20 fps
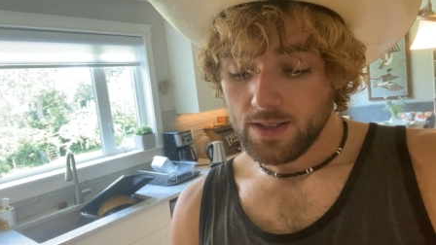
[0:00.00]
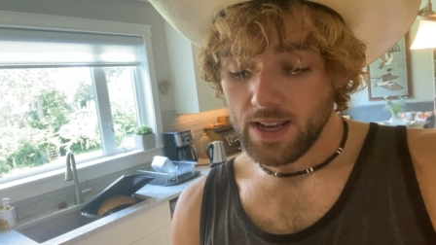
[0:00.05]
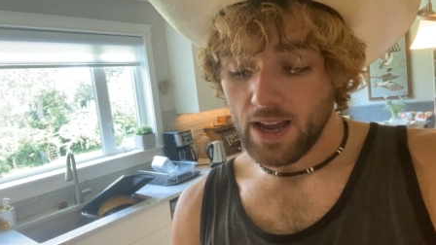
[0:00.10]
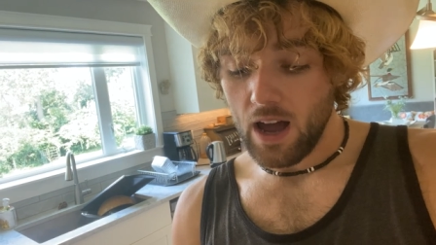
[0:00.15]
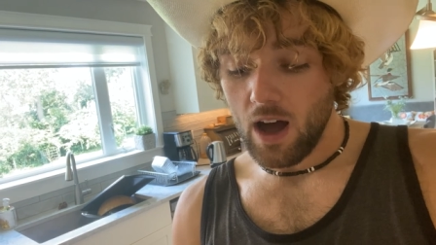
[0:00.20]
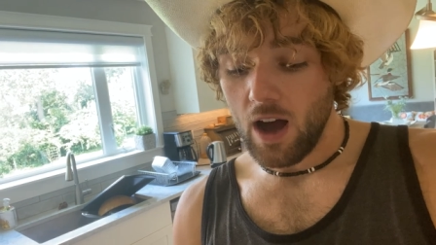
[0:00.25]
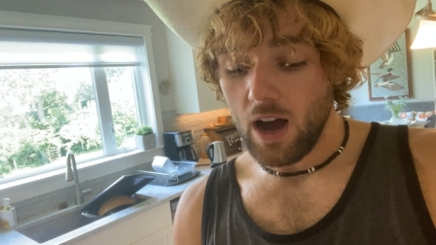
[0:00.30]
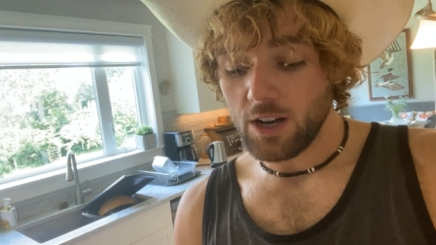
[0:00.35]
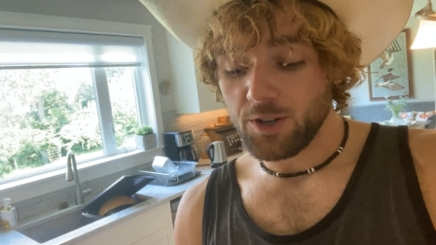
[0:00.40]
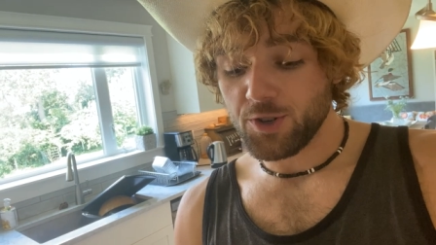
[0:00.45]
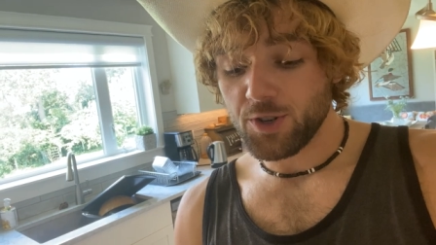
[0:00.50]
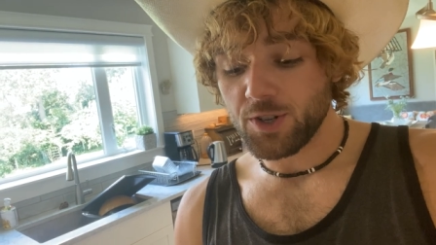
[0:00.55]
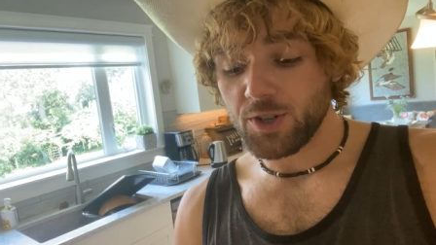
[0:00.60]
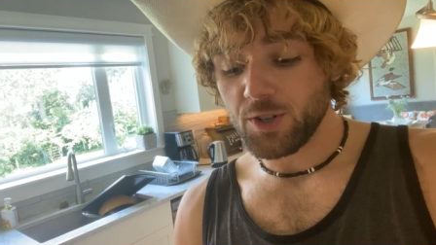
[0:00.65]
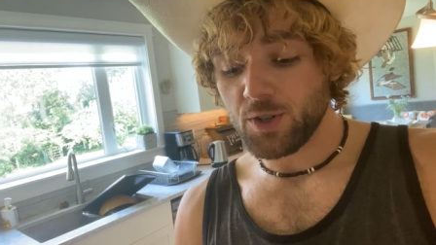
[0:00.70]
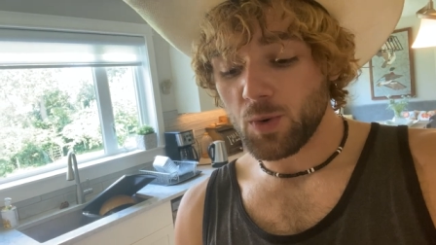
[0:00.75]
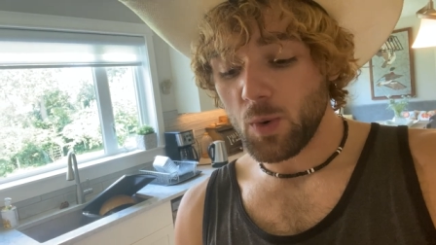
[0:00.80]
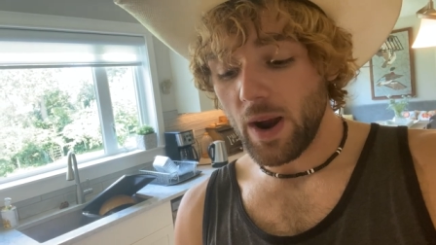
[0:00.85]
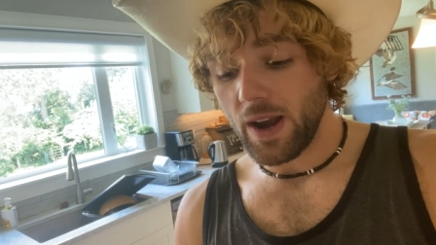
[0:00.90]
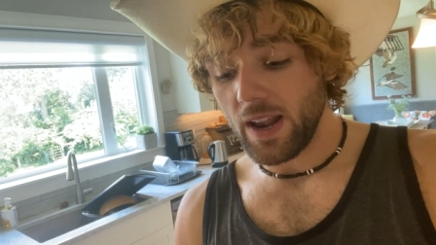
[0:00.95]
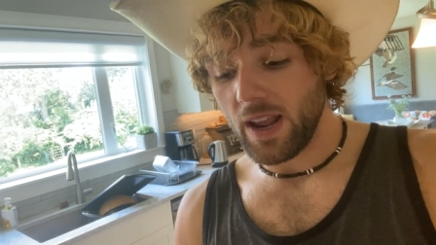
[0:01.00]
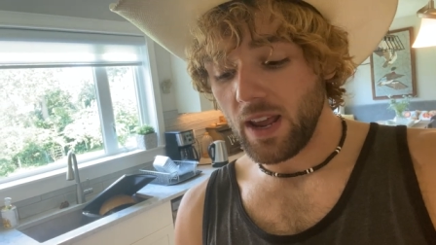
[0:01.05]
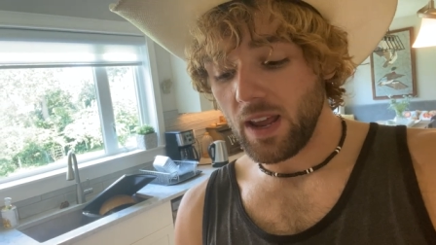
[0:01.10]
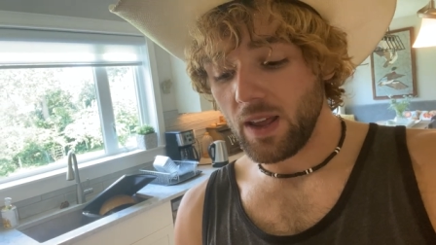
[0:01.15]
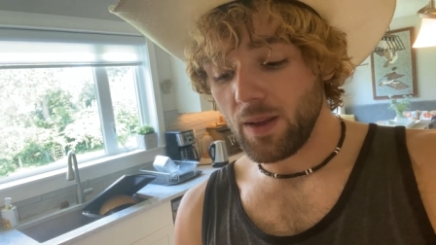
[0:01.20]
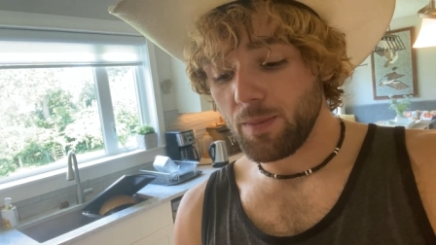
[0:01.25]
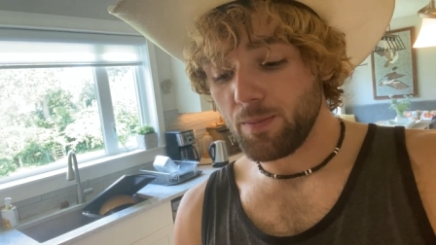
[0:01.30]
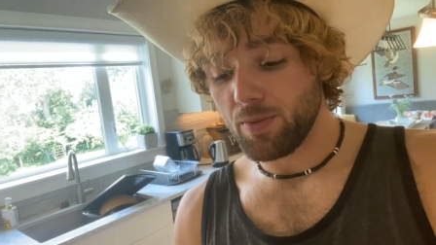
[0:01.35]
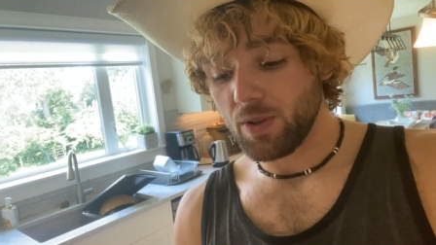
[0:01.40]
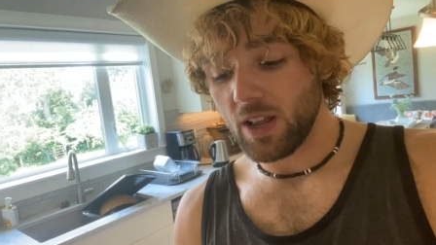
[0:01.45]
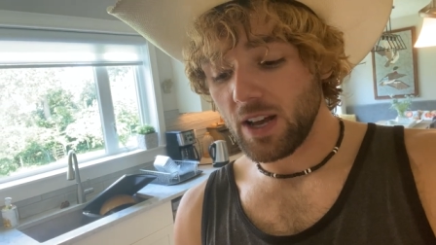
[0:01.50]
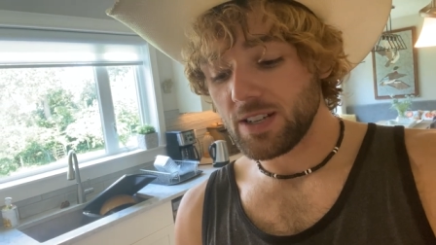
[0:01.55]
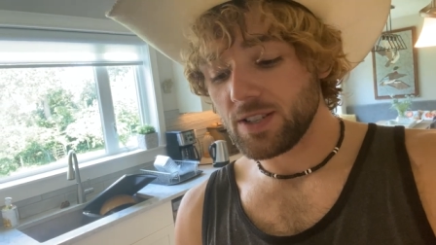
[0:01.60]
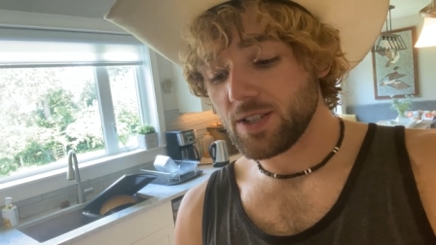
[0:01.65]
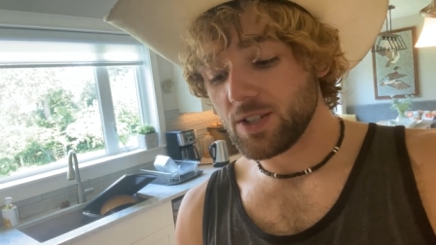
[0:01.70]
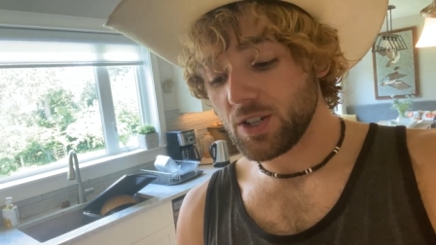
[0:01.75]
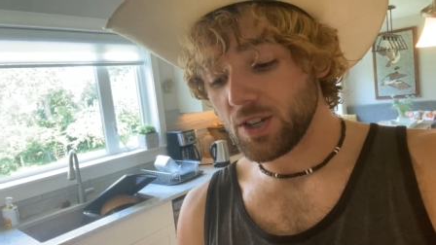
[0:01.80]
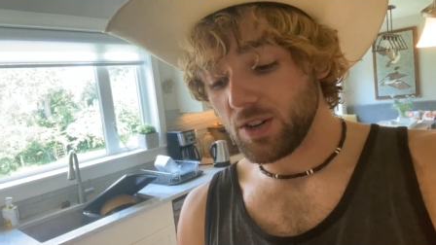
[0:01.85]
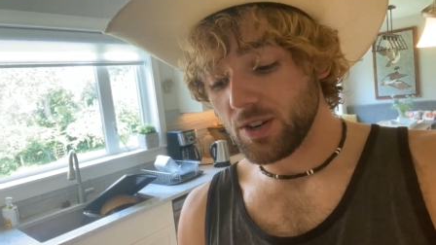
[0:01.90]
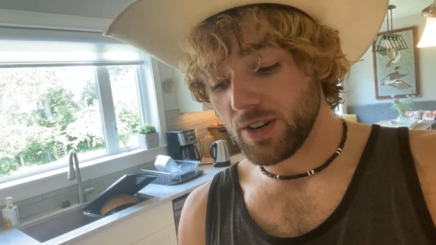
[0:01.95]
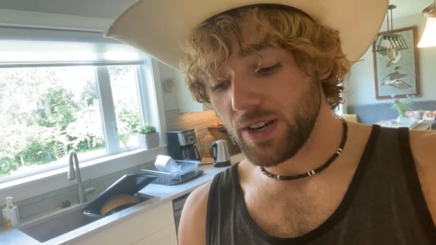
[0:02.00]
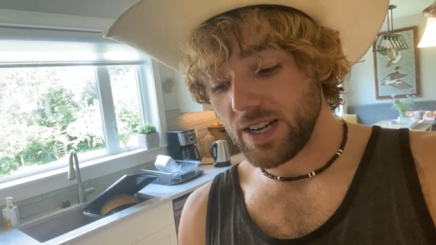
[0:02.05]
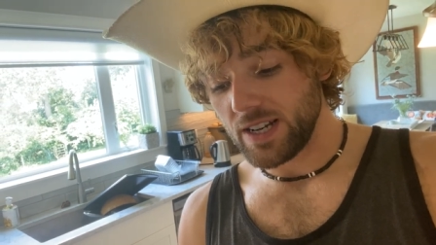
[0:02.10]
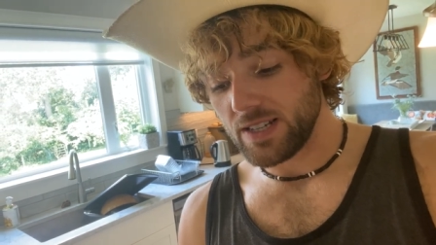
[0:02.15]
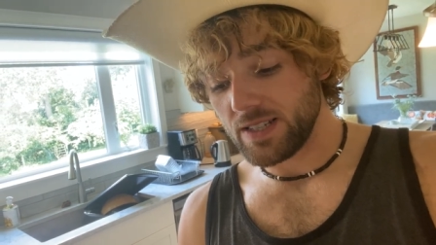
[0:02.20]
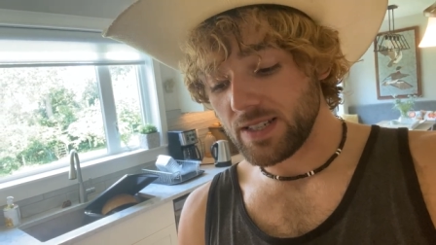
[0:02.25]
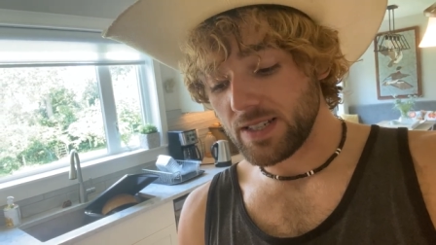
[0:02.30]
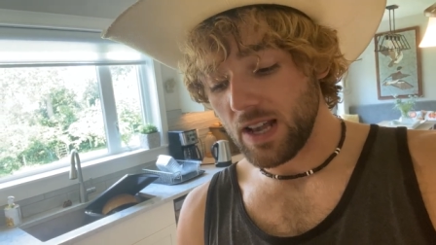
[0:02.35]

120 plus degrees